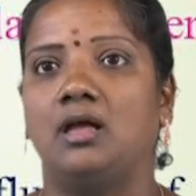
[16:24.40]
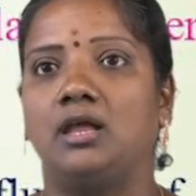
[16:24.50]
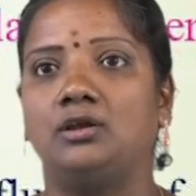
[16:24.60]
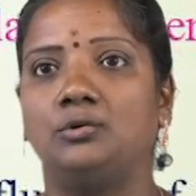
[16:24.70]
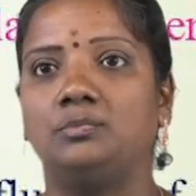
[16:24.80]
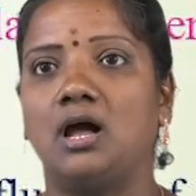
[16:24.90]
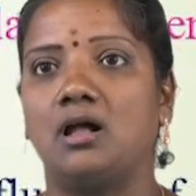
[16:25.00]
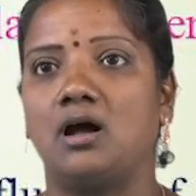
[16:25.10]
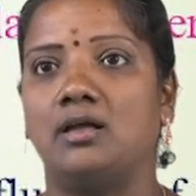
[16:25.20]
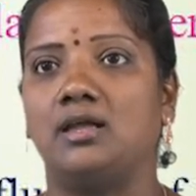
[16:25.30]
In Gupta
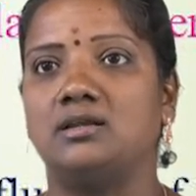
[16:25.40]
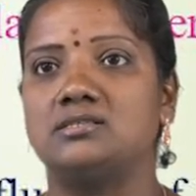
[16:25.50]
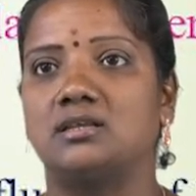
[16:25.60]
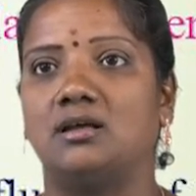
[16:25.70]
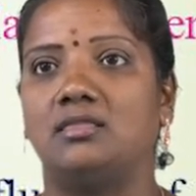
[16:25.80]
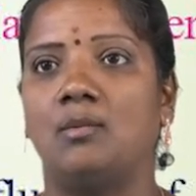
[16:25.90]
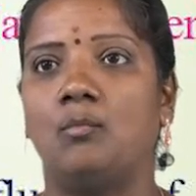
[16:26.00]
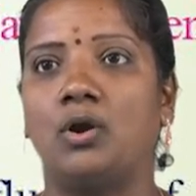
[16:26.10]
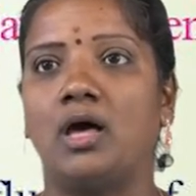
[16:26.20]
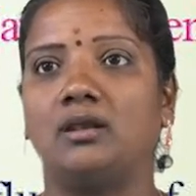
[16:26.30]
coins, the
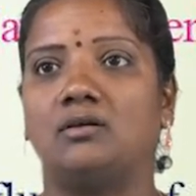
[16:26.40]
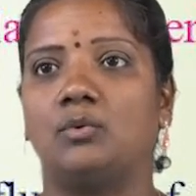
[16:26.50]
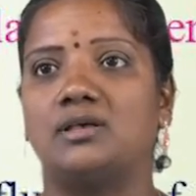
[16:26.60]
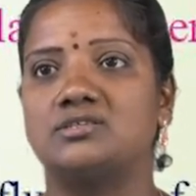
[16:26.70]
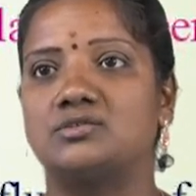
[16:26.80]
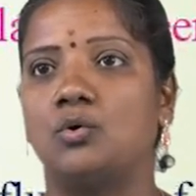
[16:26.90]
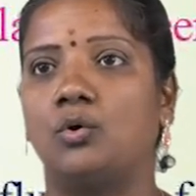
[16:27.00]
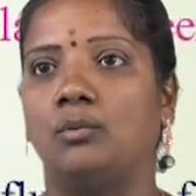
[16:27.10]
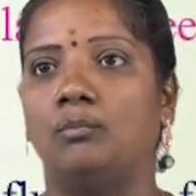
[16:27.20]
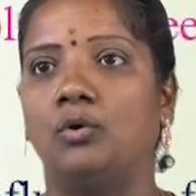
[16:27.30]
monarch was
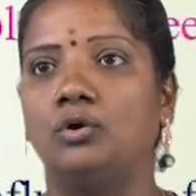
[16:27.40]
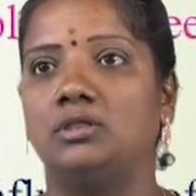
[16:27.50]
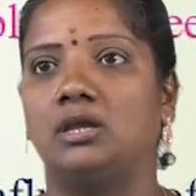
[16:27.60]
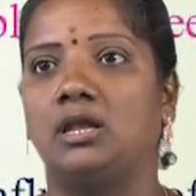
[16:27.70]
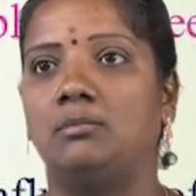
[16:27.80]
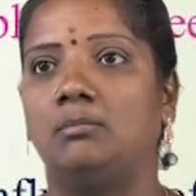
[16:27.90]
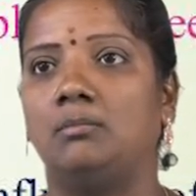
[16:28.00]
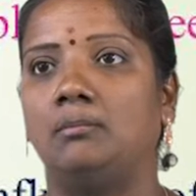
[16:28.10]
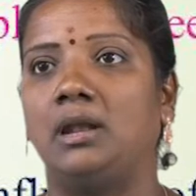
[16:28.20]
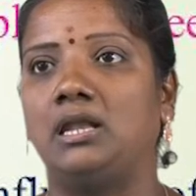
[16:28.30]
shown both in
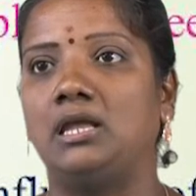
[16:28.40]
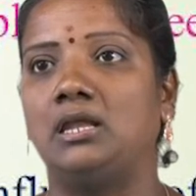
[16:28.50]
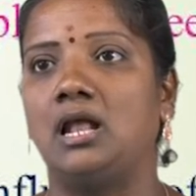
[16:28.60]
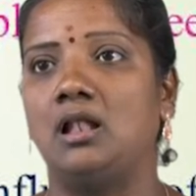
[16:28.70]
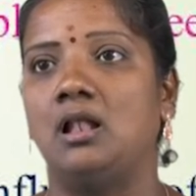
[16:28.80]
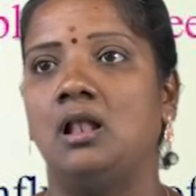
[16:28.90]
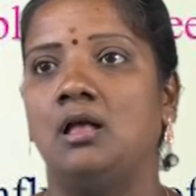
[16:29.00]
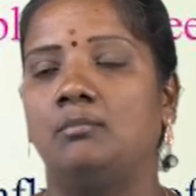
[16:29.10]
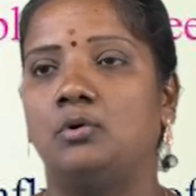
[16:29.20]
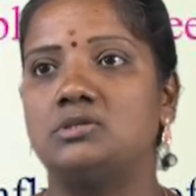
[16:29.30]
material
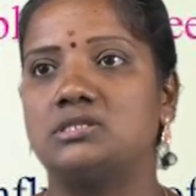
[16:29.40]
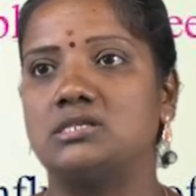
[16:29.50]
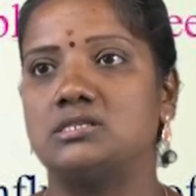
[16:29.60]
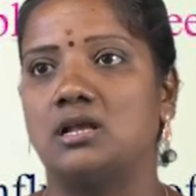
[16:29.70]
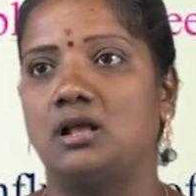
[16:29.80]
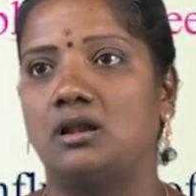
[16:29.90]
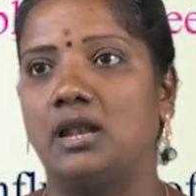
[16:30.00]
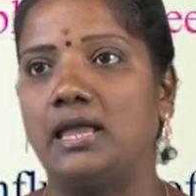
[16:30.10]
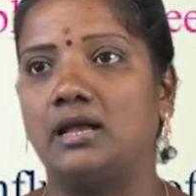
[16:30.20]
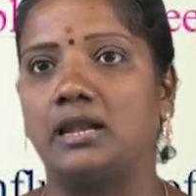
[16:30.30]
poses
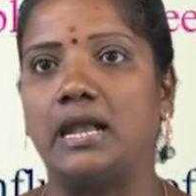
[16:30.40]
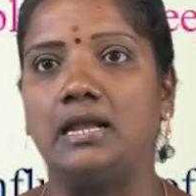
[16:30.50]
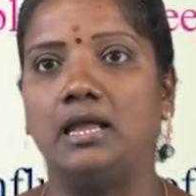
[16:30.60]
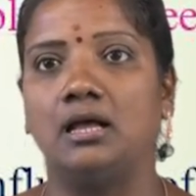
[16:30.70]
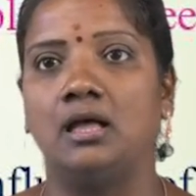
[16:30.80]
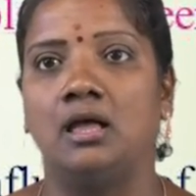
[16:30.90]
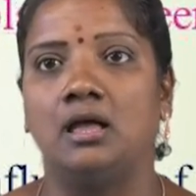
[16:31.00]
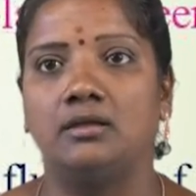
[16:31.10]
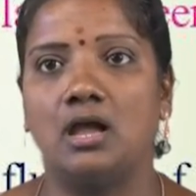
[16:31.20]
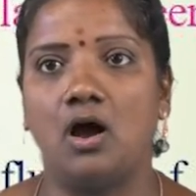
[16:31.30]
like riding
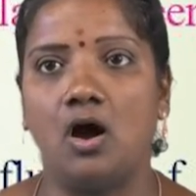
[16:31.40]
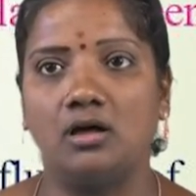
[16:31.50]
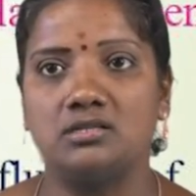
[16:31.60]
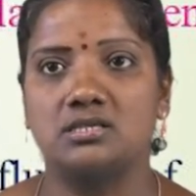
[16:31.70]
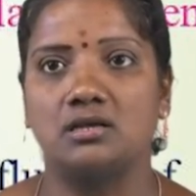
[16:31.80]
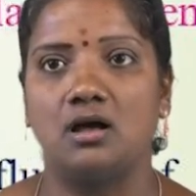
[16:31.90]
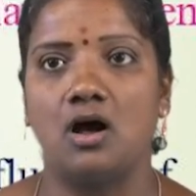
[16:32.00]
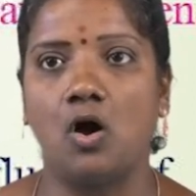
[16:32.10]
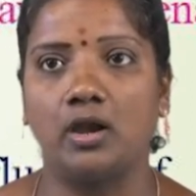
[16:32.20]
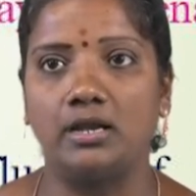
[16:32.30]
a horse
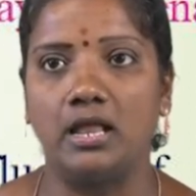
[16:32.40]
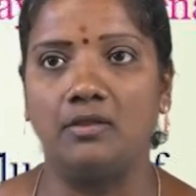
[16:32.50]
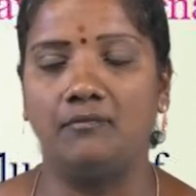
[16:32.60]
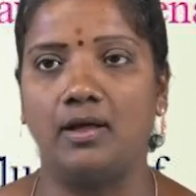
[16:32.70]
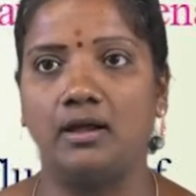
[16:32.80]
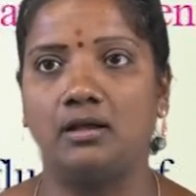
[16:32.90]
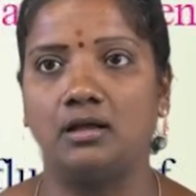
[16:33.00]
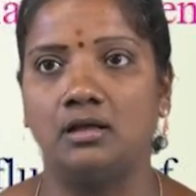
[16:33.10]
or an elephant,